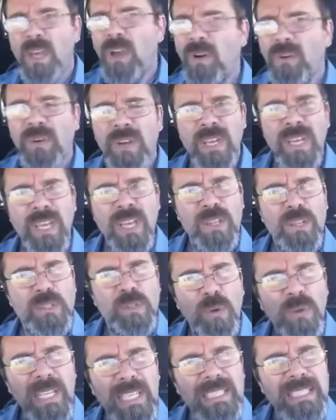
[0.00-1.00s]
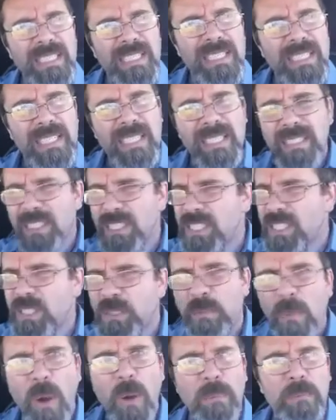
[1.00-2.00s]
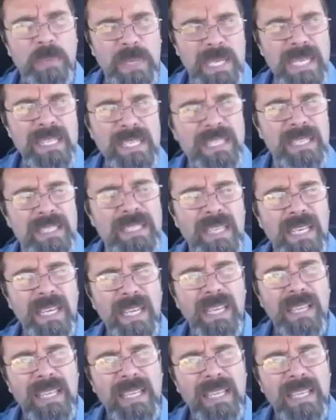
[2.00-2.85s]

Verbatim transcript: No, there's only just small pieces